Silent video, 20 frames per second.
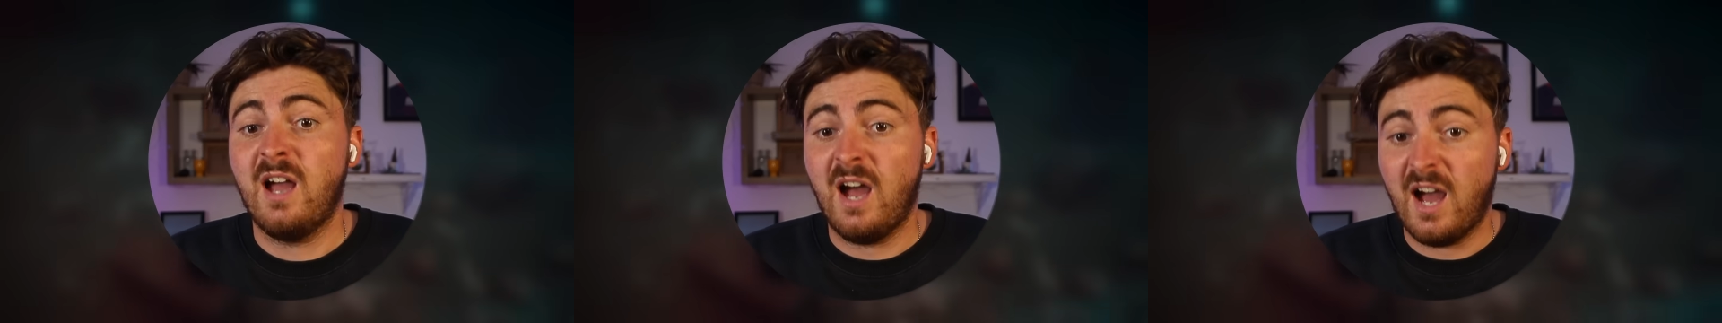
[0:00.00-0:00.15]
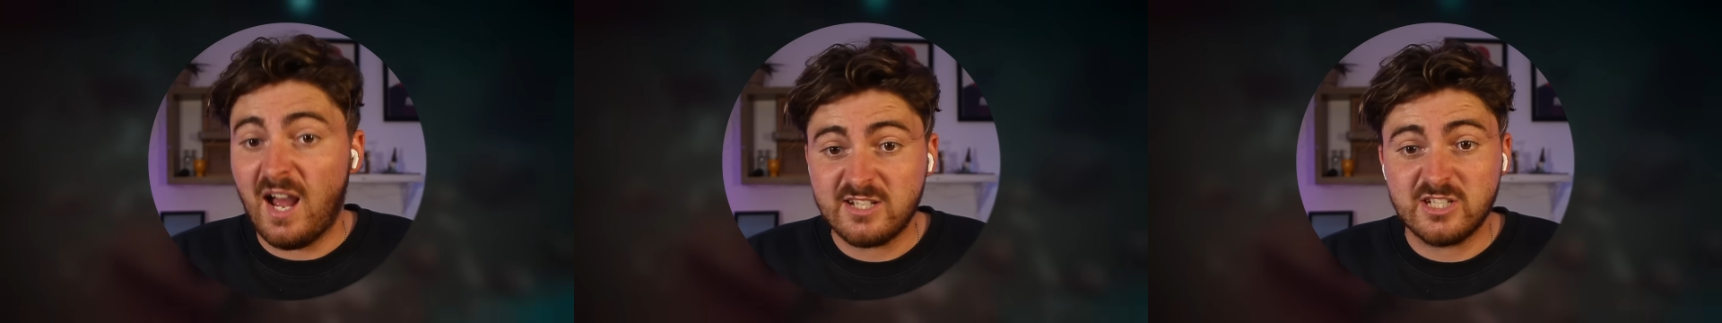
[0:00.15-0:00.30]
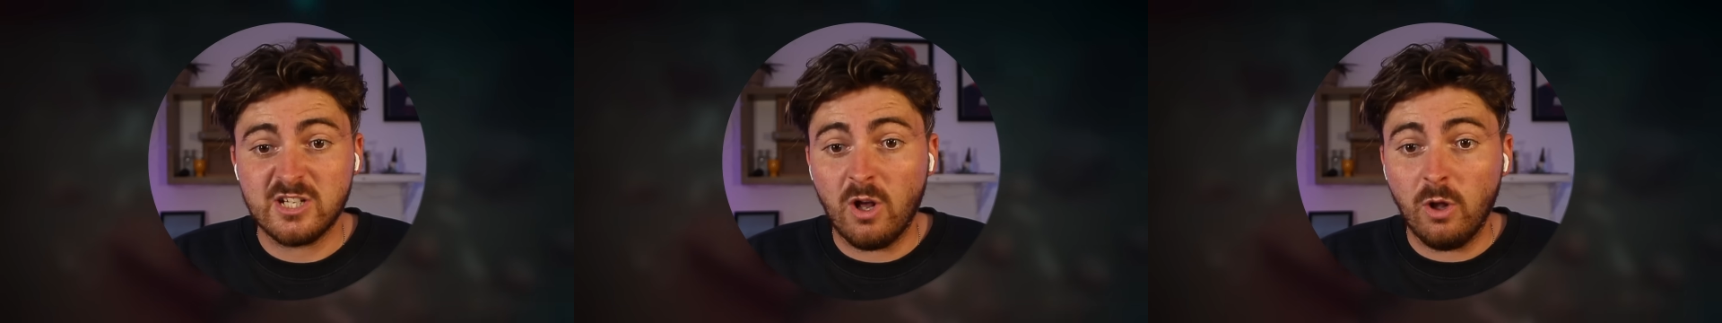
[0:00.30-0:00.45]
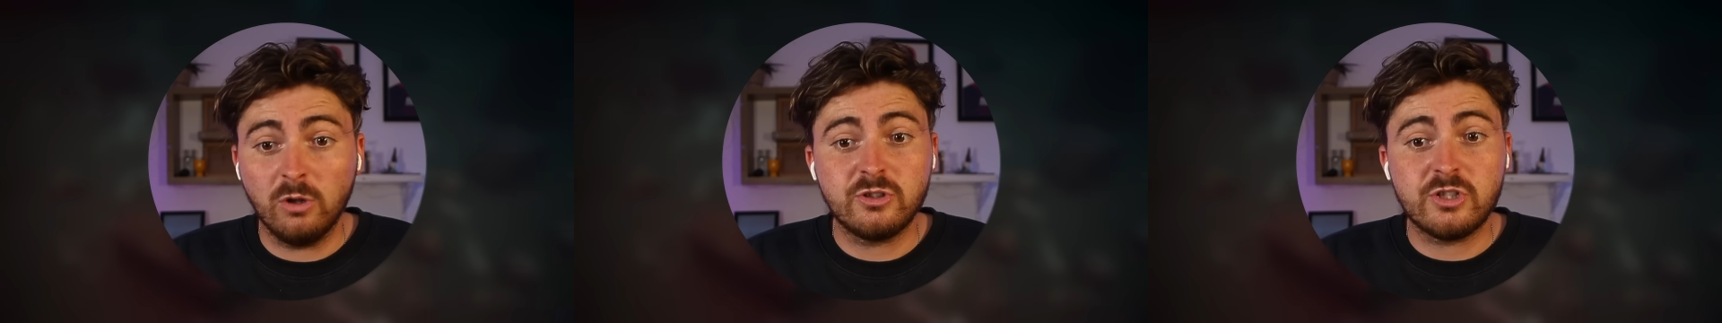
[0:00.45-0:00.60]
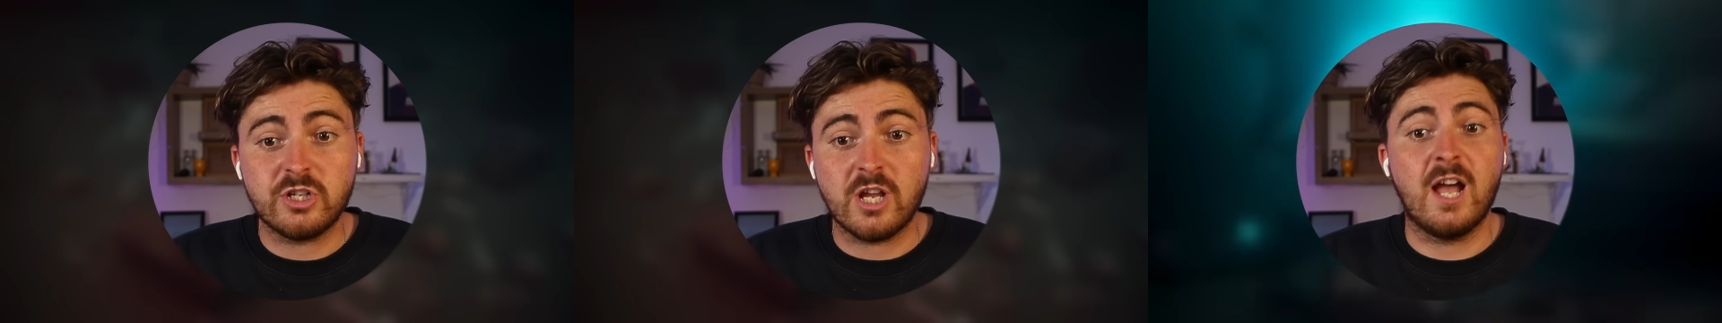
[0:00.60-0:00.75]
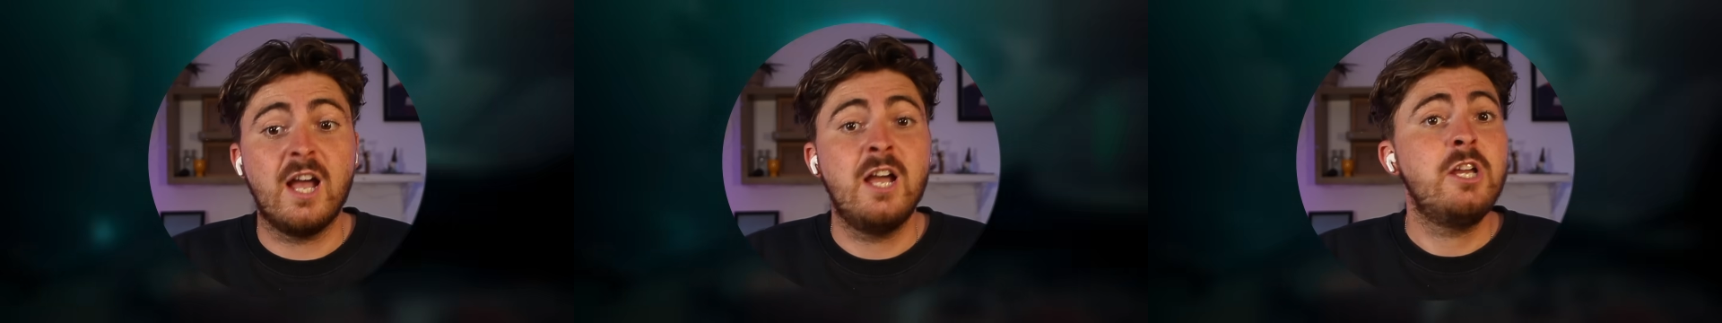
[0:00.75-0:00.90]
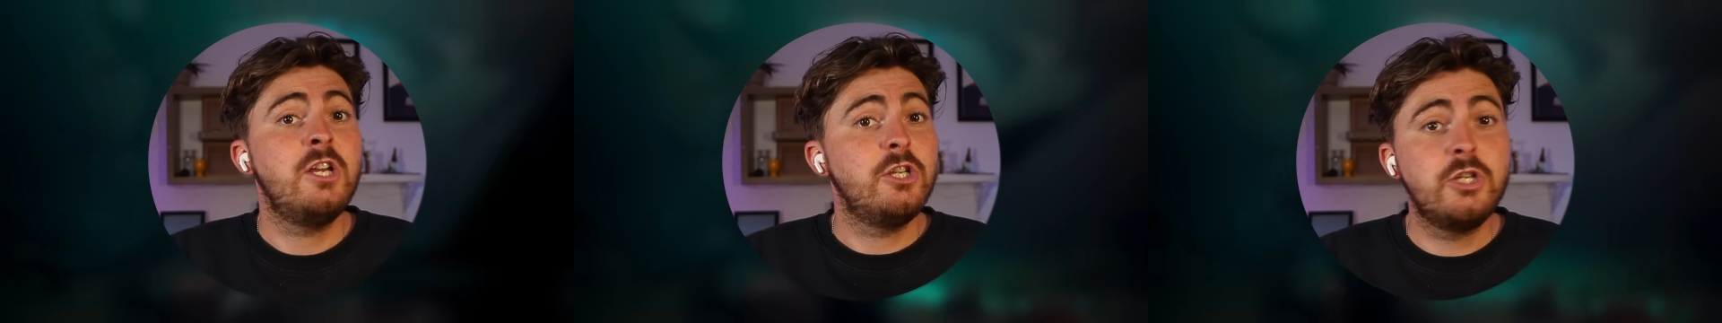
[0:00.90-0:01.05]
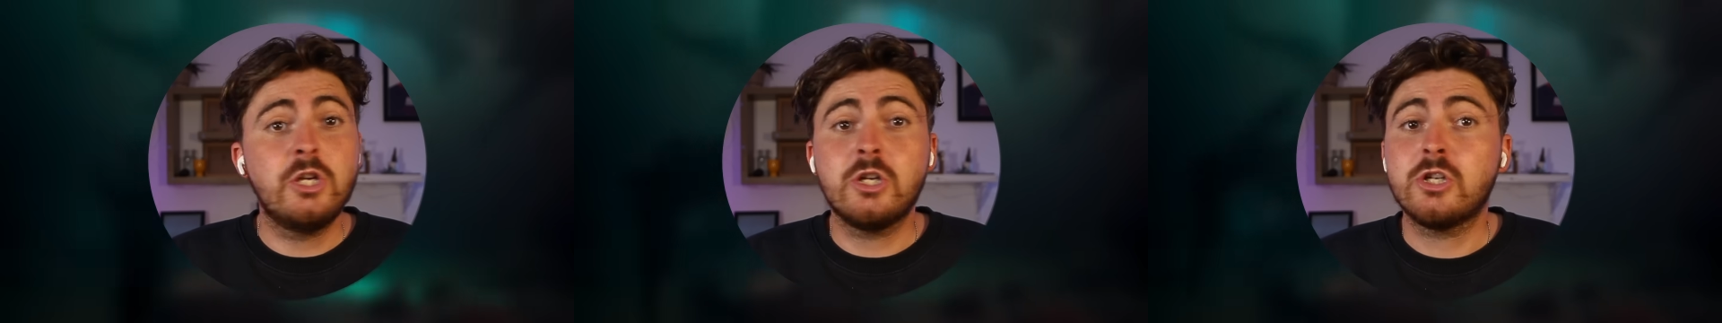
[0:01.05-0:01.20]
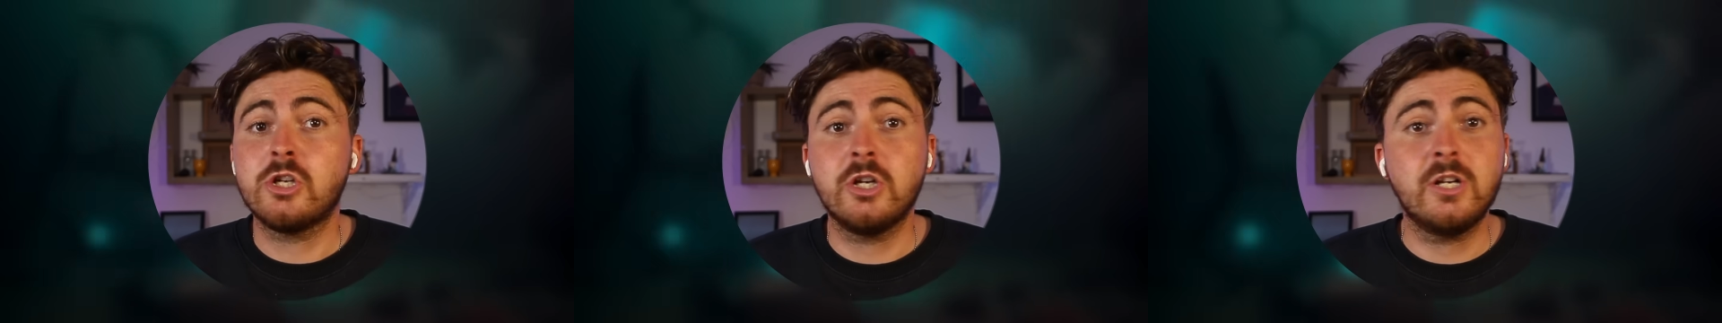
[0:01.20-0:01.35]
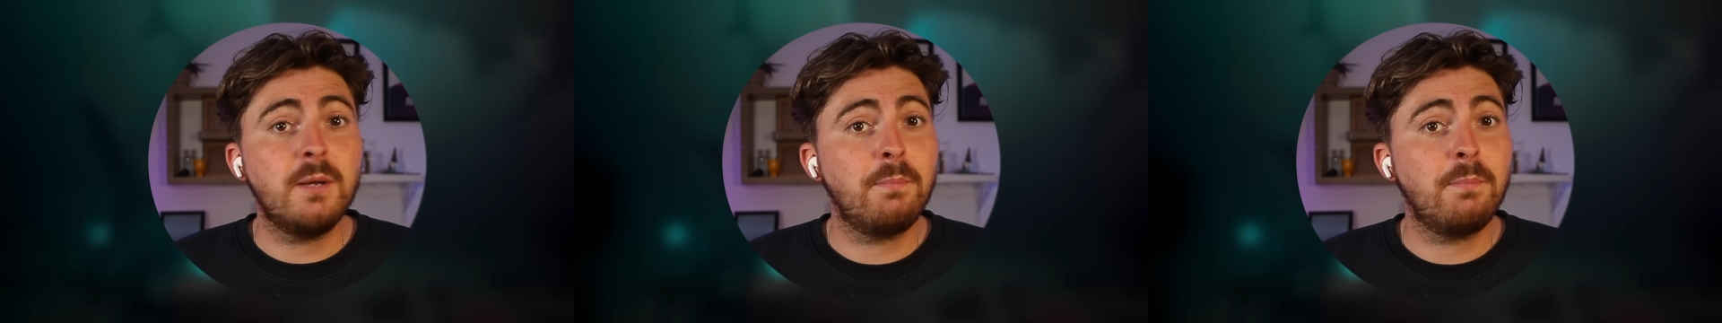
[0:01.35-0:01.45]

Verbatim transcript: I told you, you should